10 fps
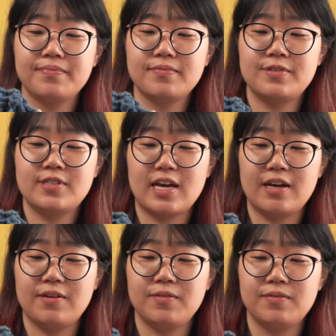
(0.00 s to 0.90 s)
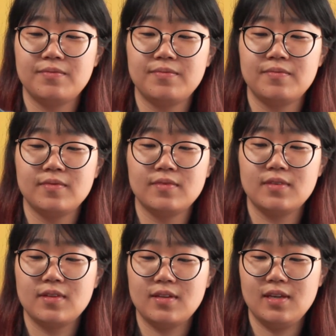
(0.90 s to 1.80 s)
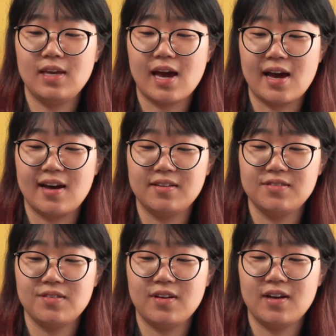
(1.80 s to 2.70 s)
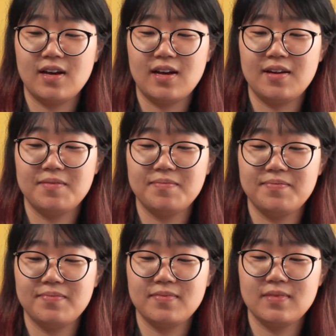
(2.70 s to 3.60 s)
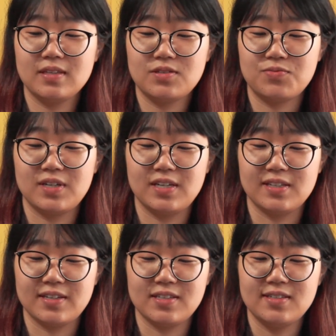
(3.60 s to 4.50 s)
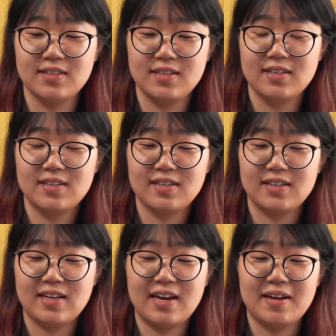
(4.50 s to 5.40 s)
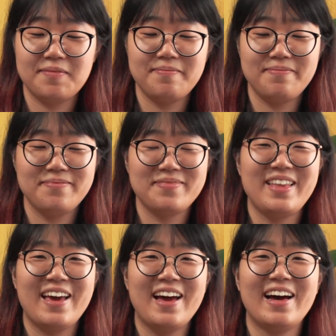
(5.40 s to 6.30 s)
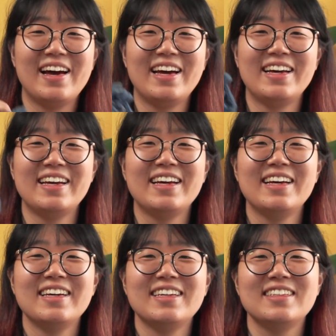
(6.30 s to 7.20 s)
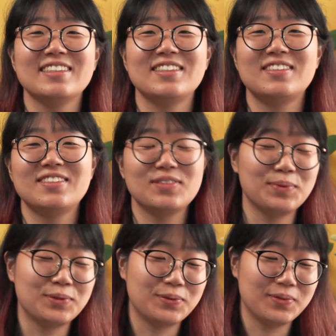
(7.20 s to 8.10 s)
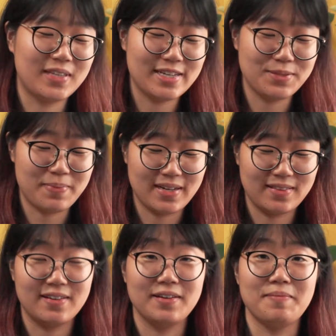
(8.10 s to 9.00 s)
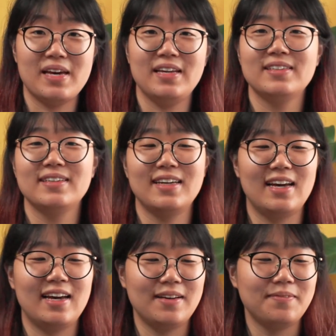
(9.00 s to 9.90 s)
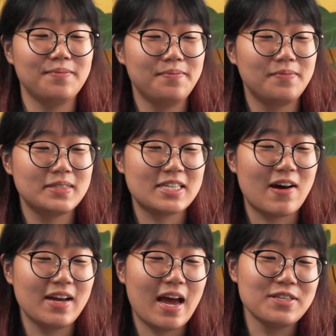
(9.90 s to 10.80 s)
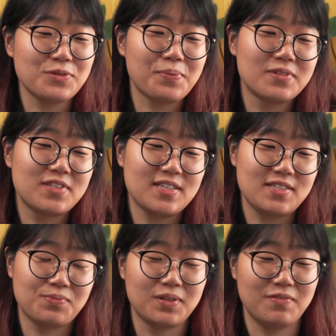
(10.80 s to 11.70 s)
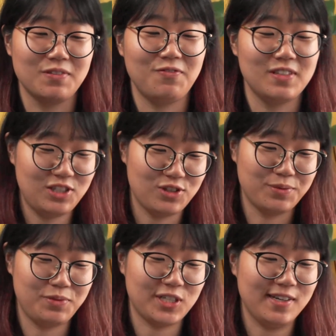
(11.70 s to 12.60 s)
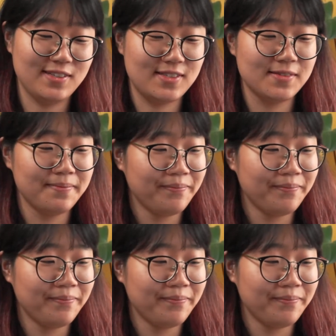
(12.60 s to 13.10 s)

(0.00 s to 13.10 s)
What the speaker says: So yeah, it's really nice. Yeah, just a small dice bag that I made. So I suppose that's one of the finished objects.